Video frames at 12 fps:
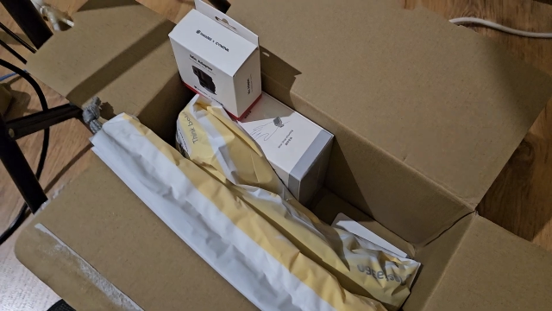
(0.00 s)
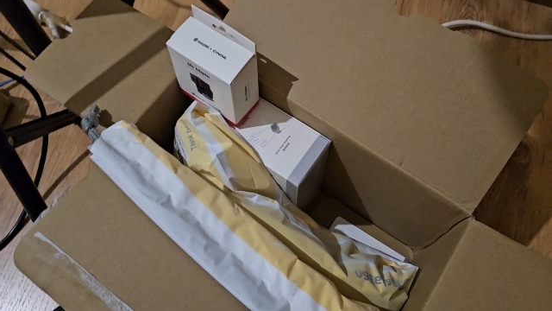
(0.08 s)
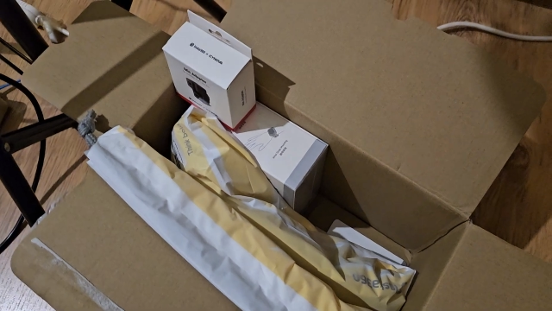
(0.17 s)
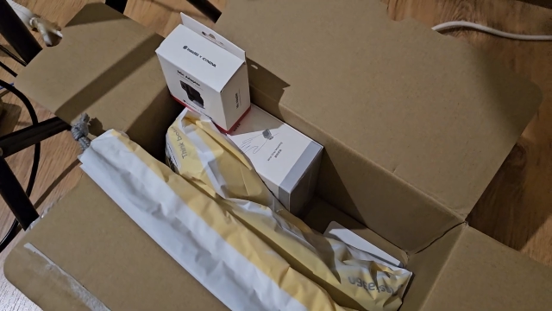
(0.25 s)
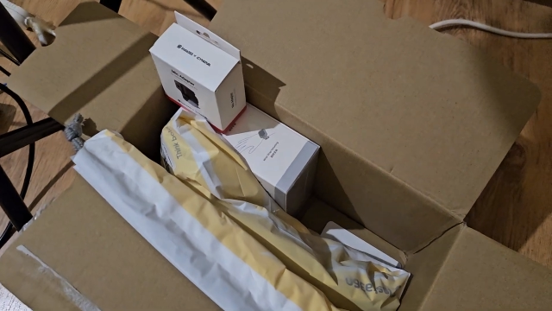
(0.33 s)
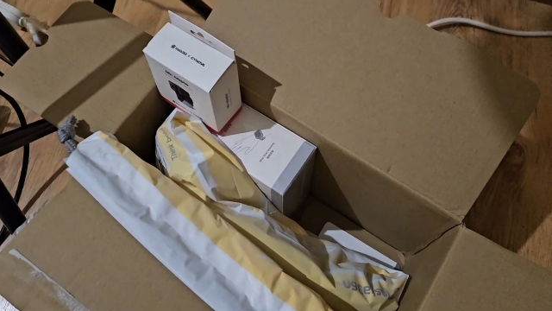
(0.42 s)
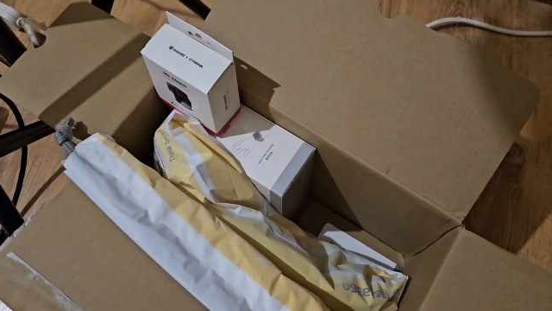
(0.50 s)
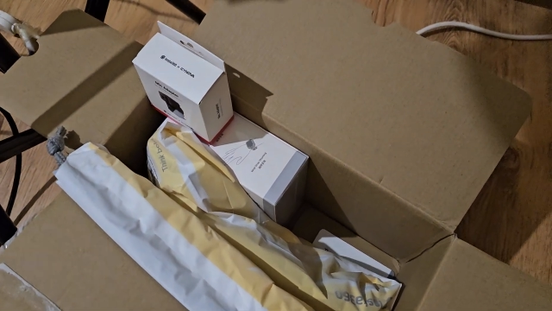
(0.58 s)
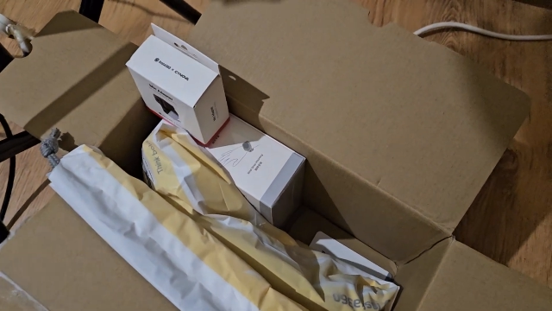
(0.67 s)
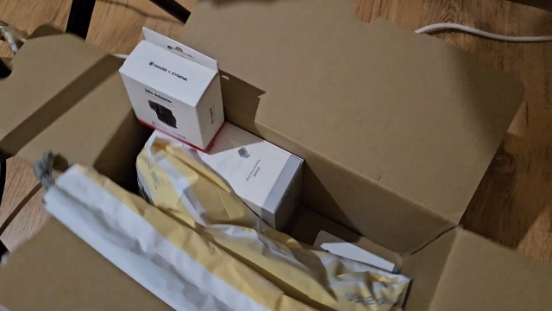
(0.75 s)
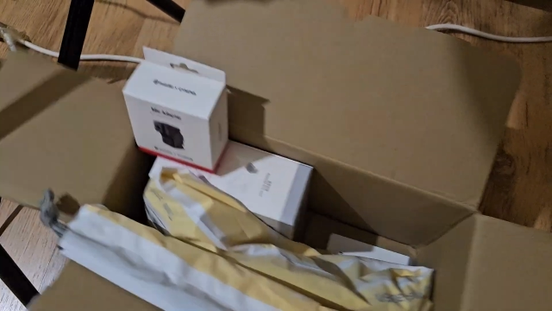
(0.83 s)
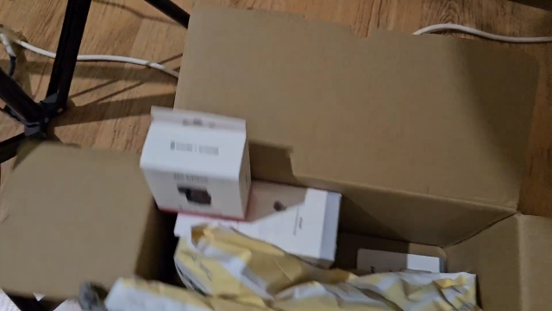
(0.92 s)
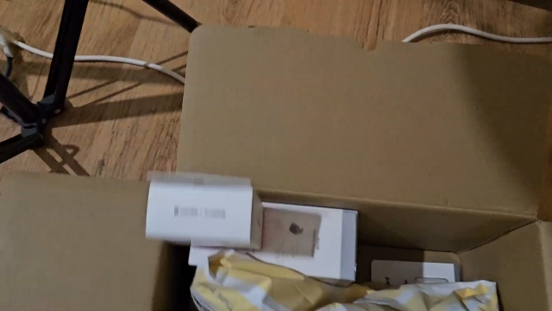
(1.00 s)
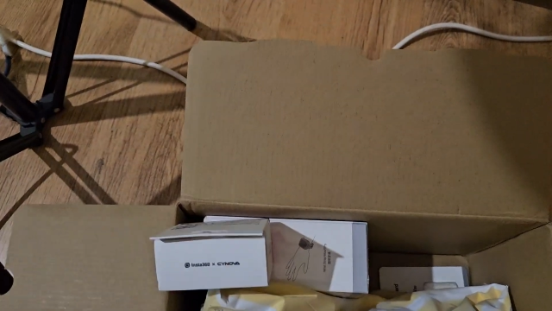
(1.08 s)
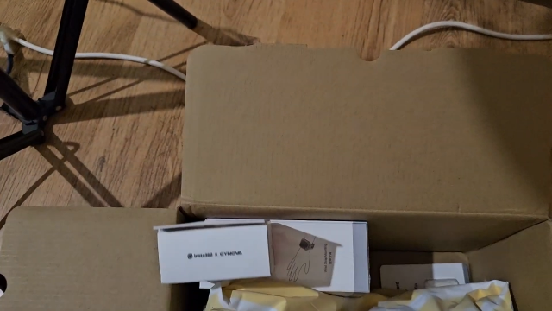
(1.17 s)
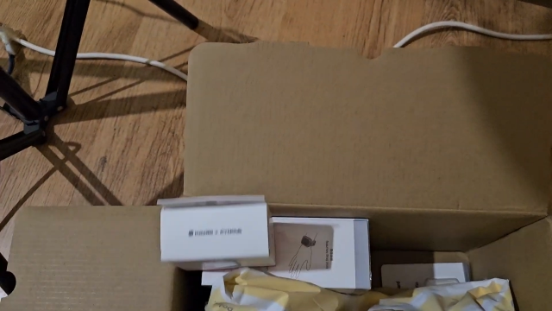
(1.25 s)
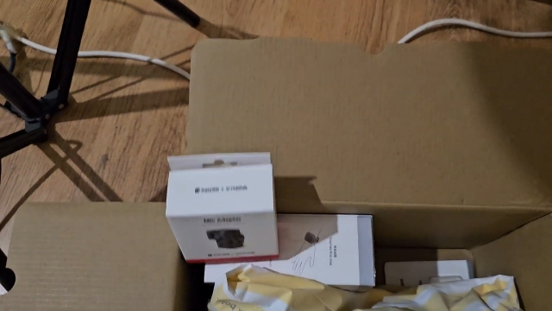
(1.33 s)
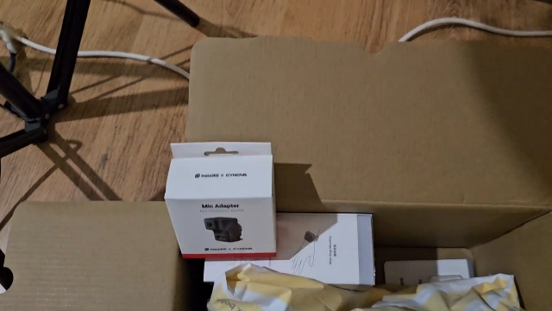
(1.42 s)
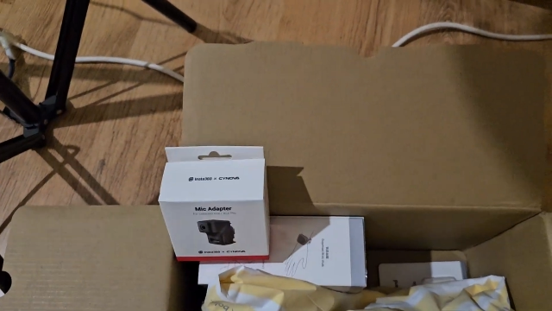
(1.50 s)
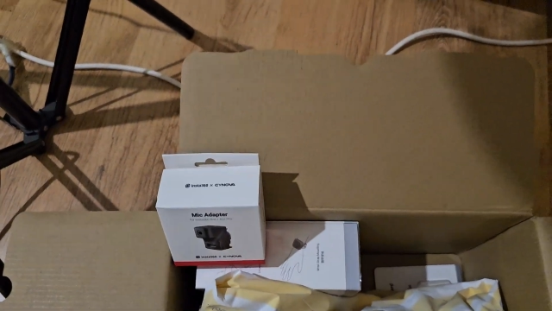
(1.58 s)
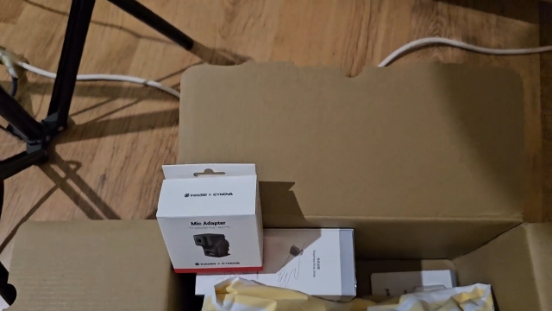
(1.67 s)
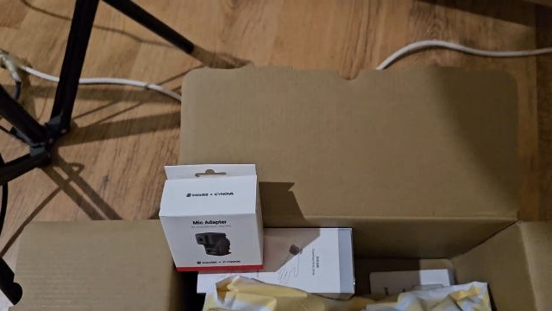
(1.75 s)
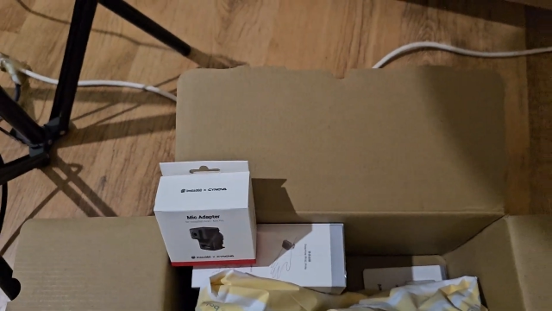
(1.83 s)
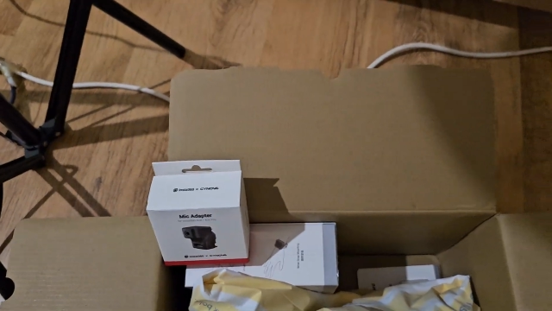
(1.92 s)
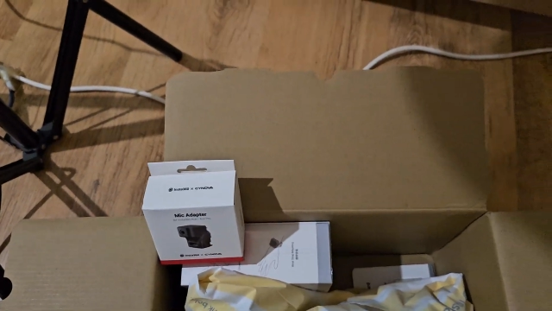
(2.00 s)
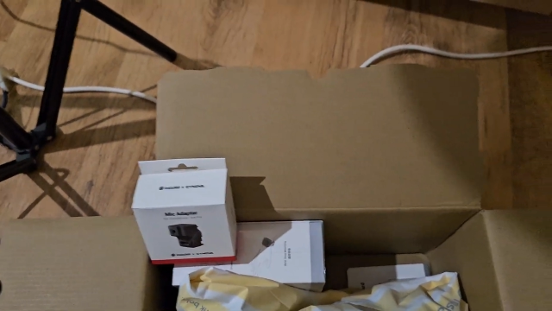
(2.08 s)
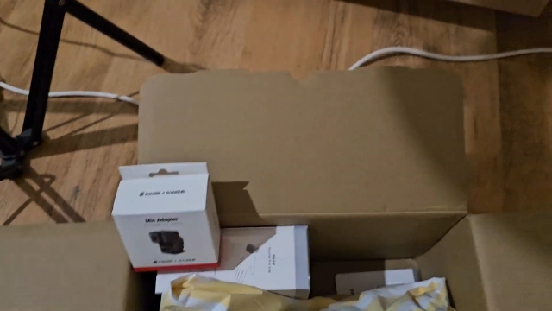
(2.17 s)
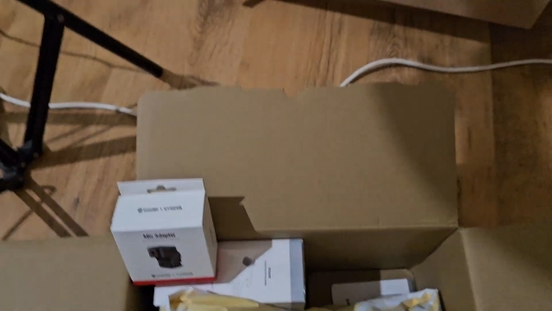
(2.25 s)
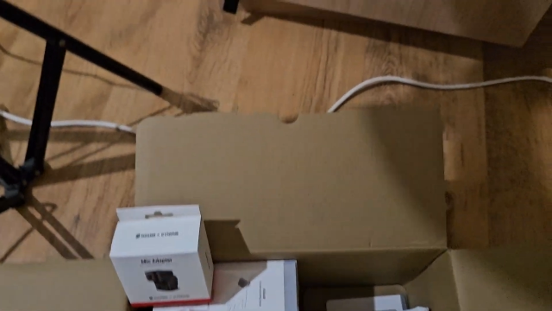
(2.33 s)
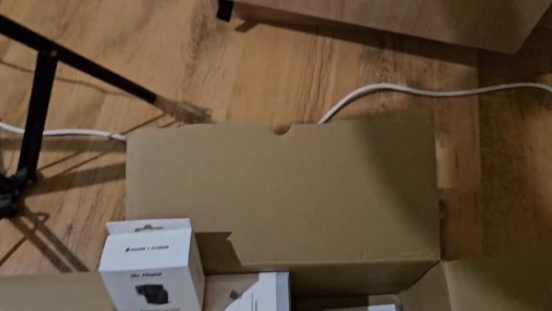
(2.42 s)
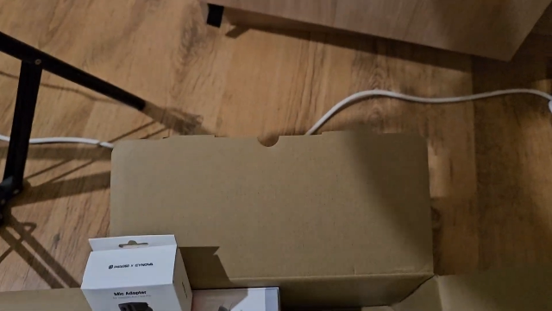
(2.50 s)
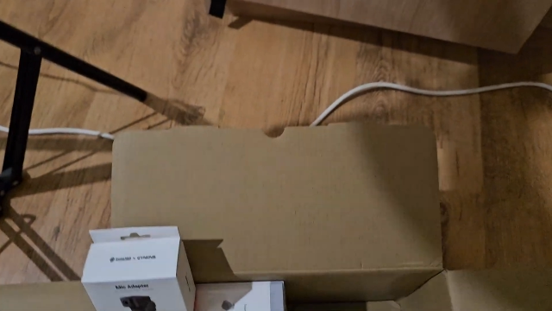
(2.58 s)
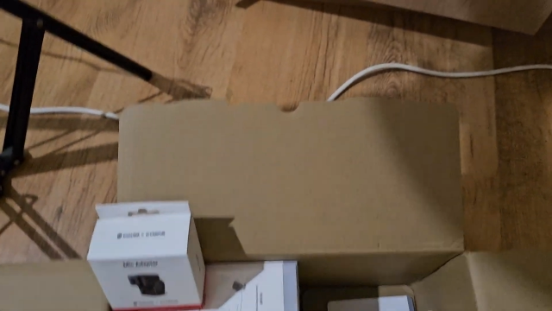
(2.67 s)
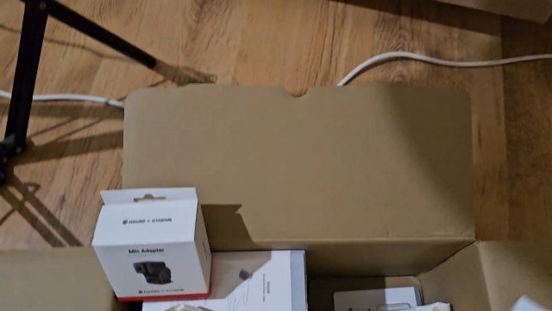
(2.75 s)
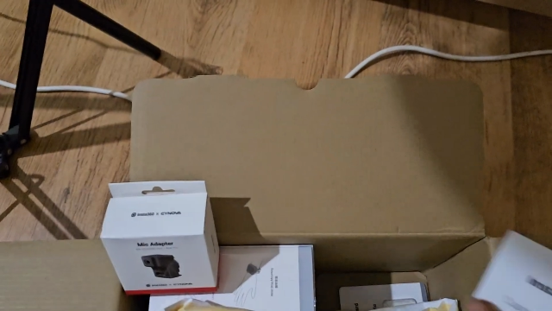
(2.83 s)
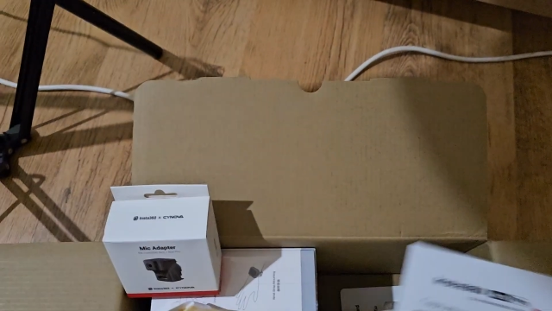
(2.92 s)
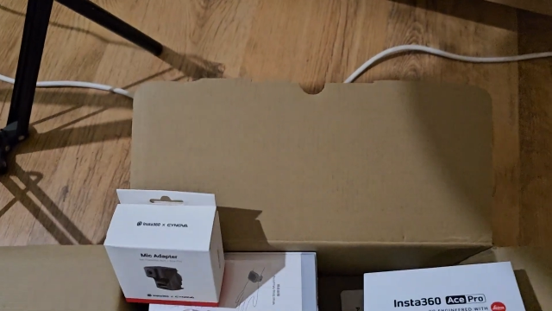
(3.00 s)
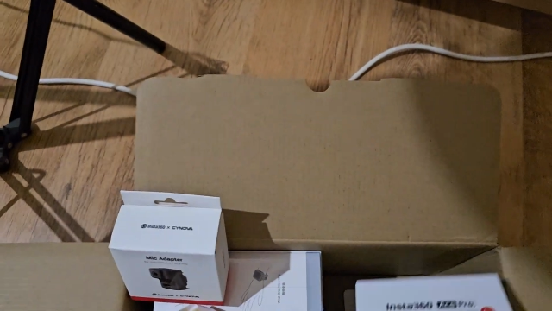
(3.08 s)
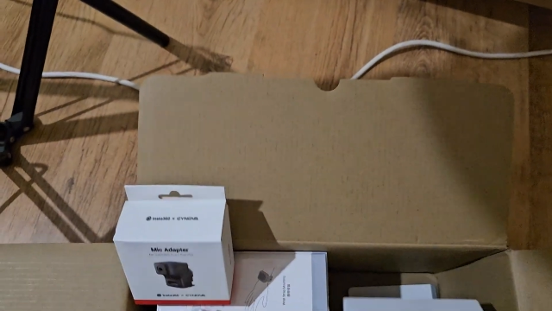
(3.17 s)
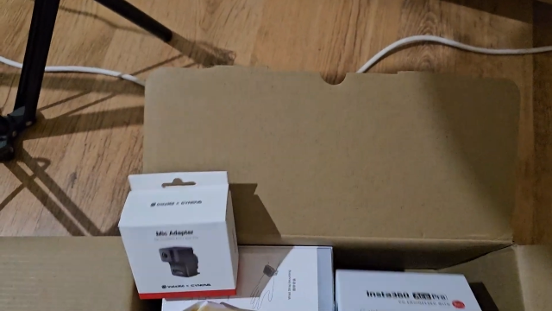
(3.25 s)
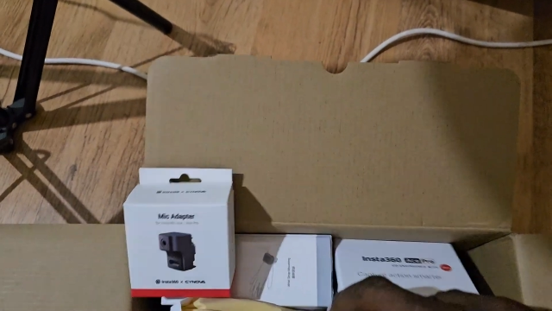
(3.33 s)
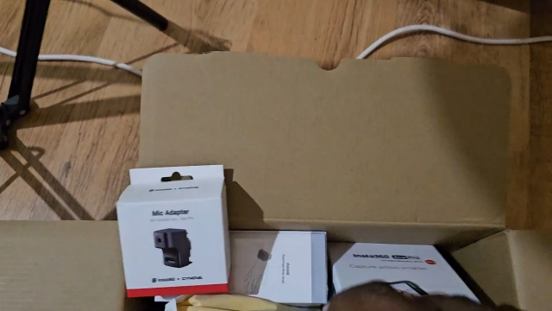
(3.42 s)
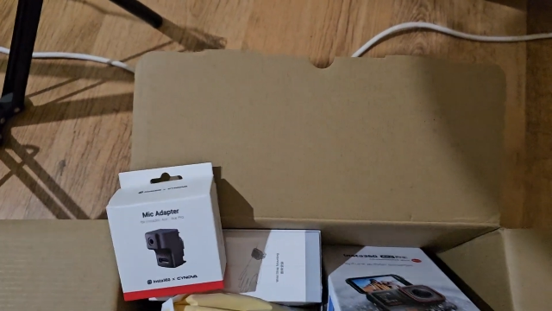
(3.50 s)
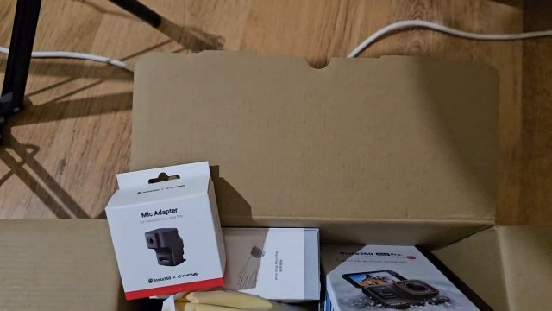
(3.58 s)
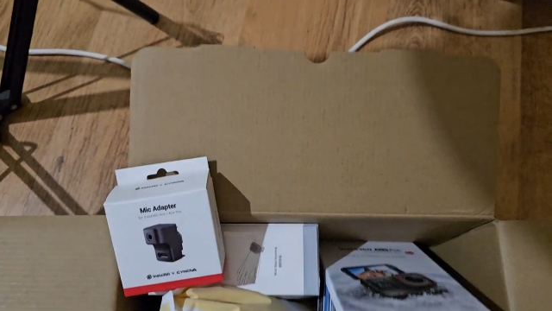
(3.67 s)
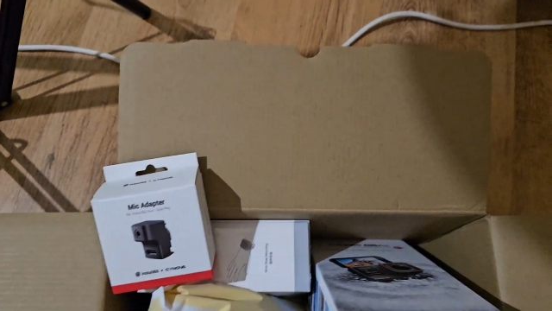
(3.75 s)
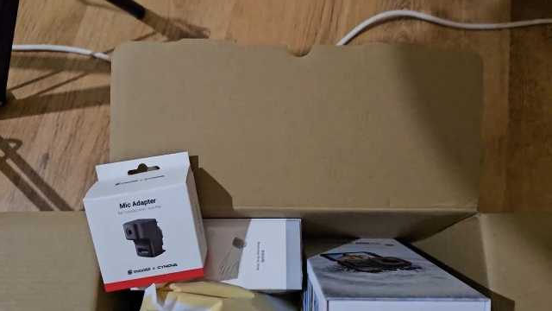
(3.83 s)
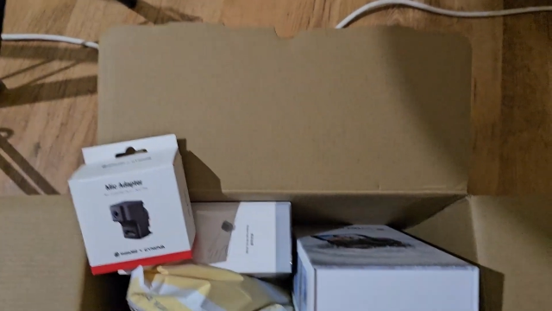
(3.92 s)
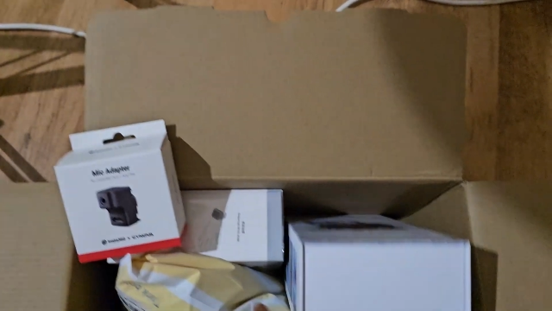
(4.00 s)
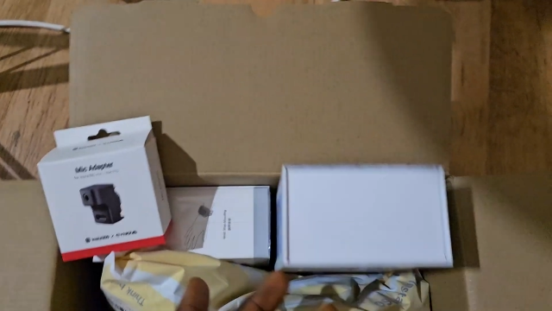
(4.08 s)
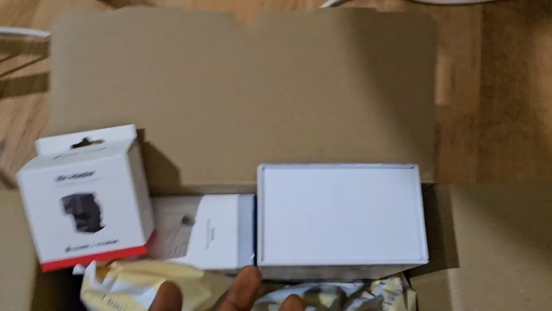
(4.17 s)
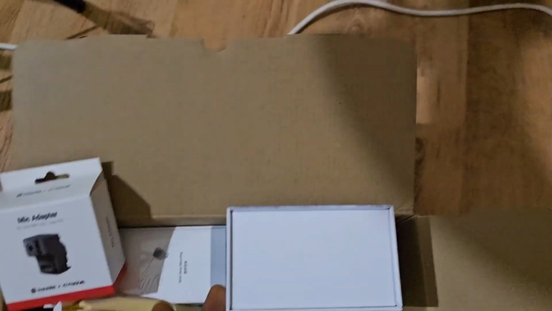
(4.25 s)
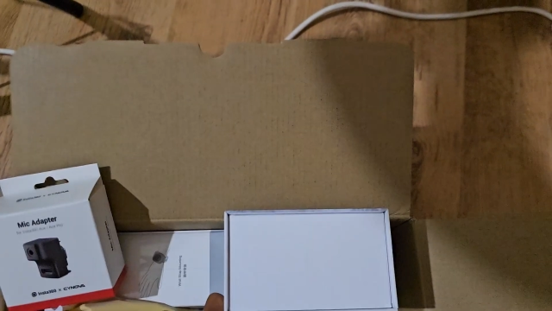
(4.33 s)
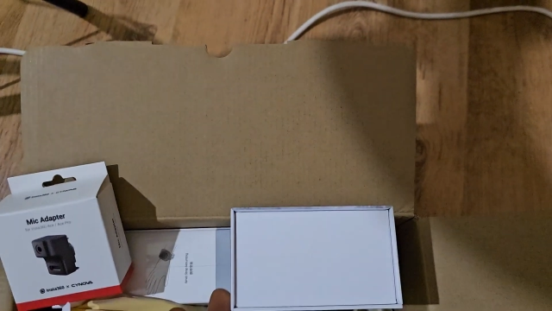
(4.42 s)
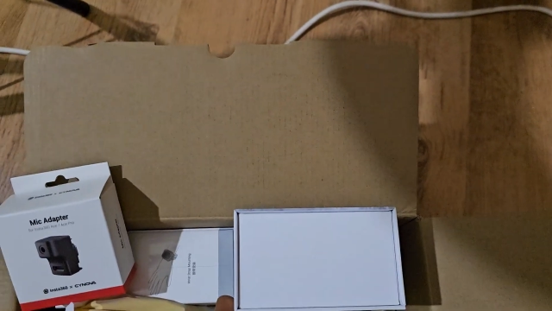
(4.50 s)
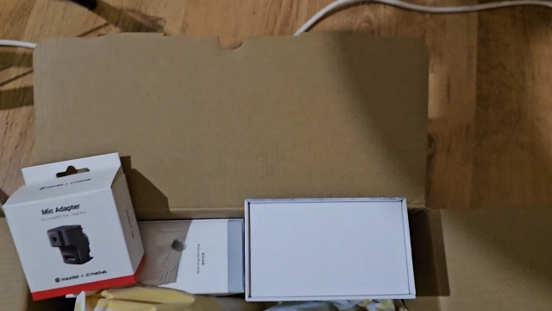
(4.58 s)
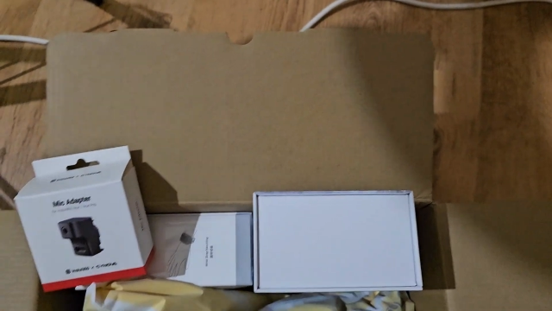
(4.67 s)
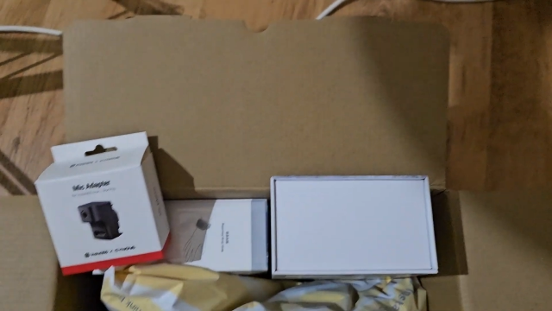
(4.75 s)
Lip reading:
No face is visible, so there are no lips to read.